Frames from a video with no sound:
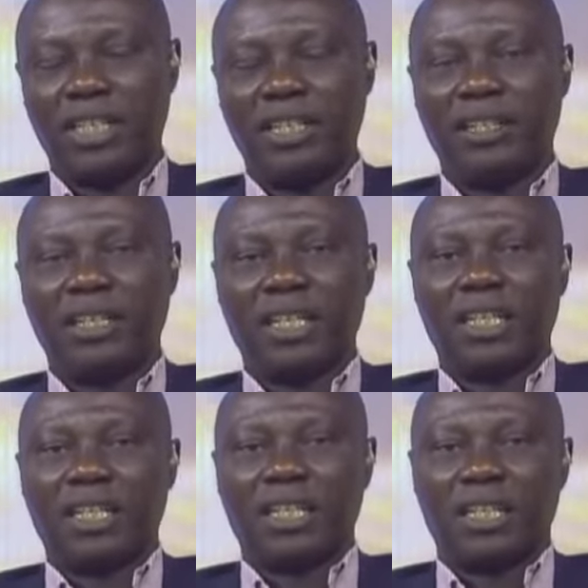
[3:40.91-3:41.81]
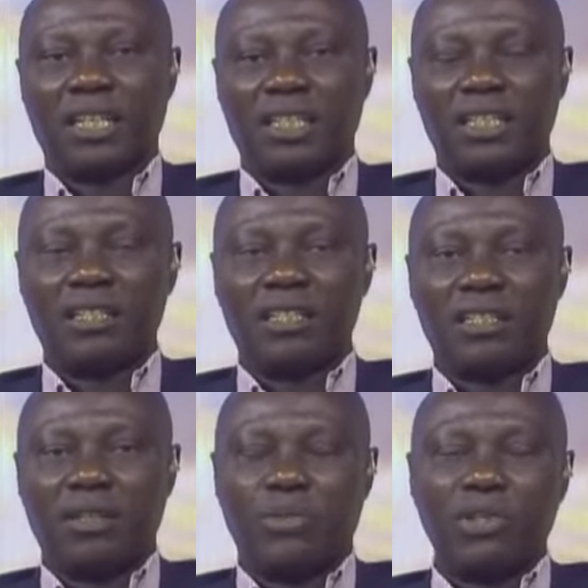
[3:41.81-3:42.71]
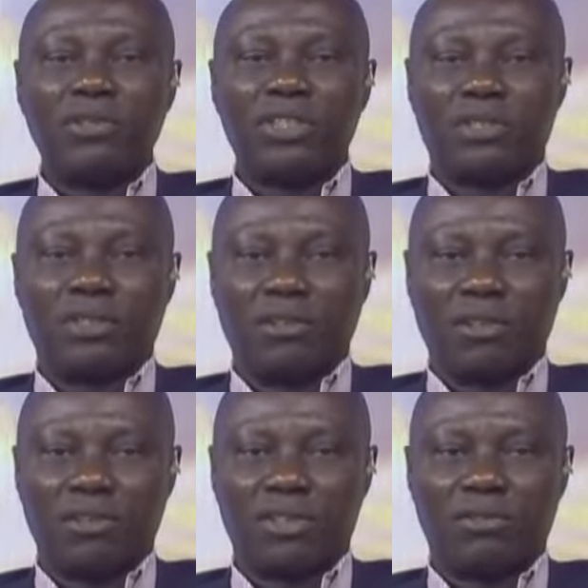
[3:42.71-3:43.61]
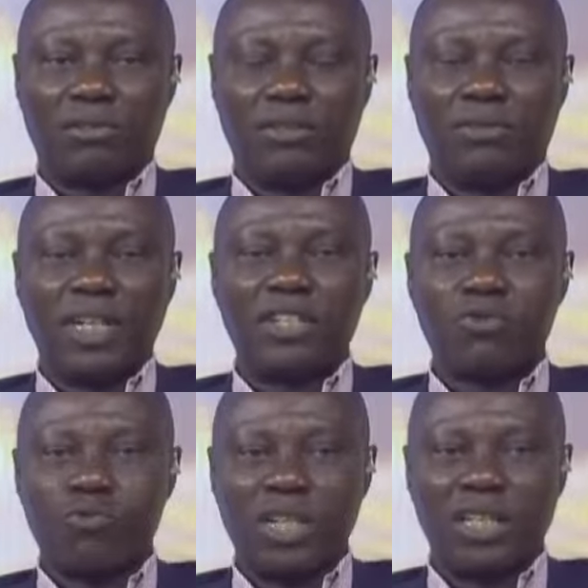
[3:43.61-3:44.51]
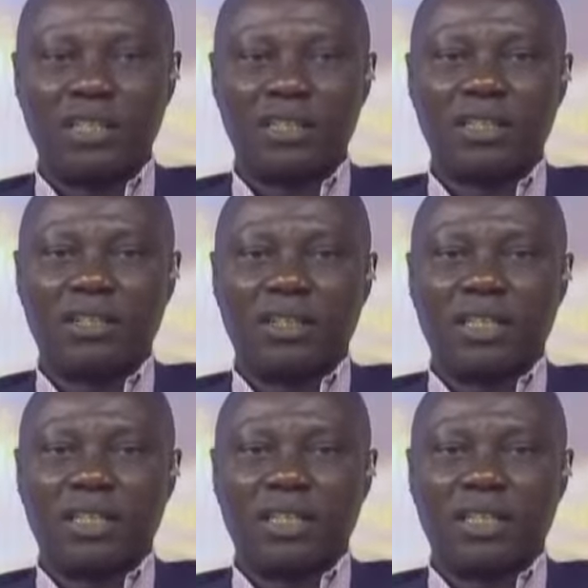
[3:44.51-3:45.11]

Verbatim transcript: But then it is the bonus is on us to devise ways